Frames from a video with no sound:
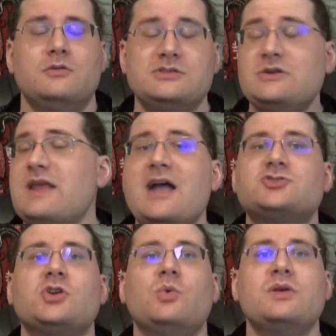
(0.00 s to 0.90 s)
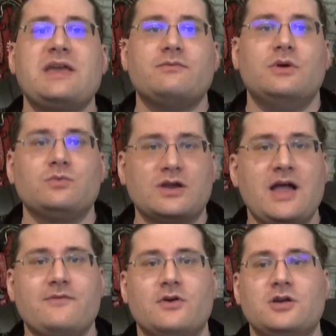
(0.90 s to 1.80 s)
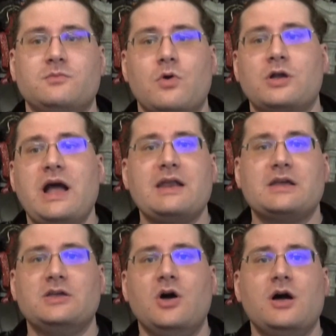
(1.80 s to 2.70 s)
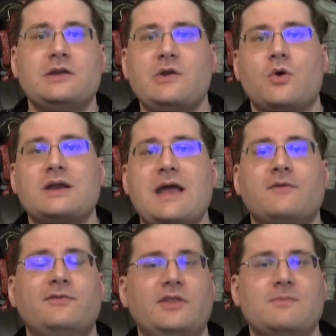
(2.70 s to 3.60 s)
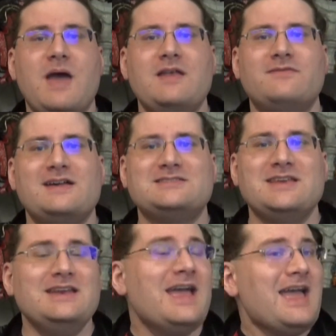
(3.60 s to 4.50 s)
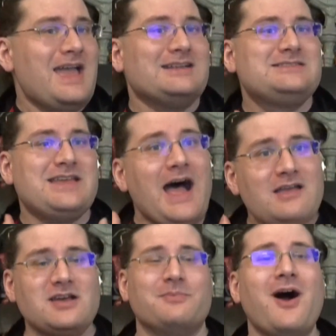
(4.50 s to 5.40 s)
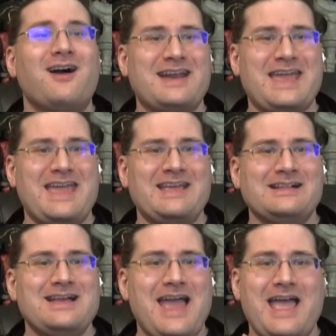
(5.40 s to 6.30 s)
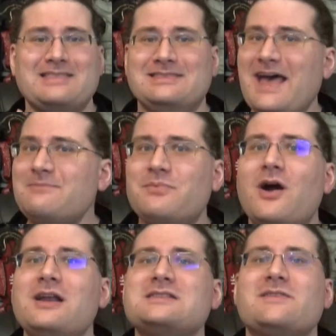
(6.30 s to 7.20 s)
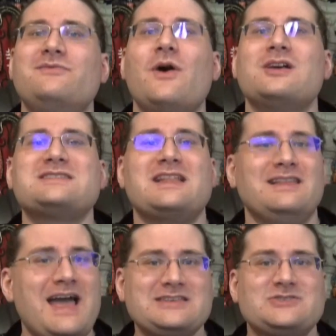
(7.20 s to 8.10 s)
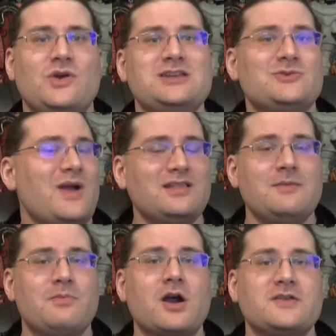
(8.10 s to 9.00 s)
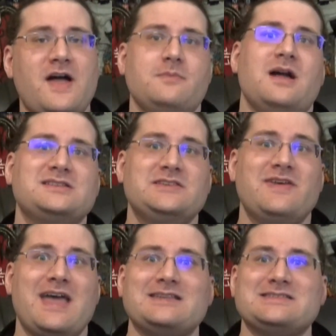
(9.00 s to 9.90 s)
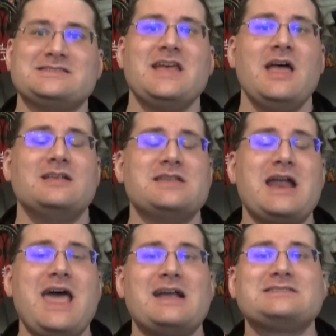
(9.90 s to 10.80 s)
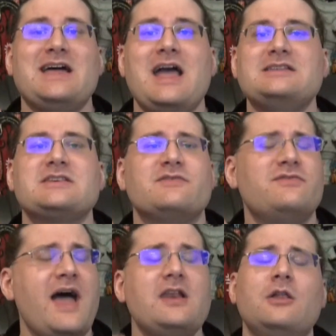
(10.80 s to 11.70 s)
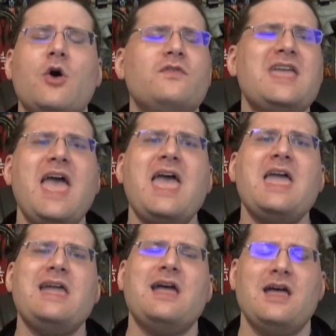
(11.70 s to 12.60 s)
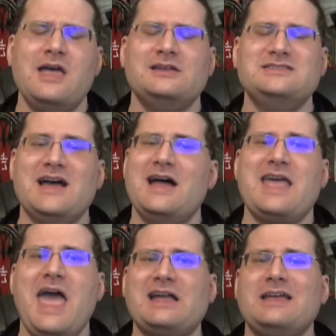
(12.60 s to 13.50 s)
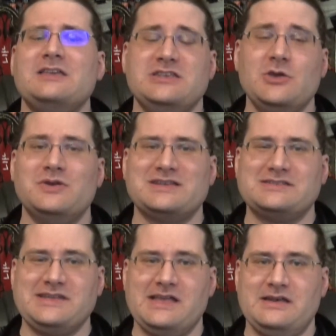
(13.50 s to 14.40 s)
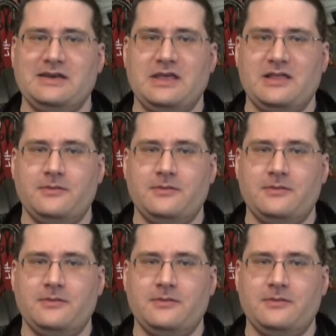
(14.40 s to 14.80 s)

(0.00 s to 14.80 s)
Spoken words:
So naturally, with everyone recovered, Morgana gone, and Aura now fully manifested, it's time to party! And that party is the focus of the last story directly part of IMOX events. .hack signs final OVA, .hack Unison.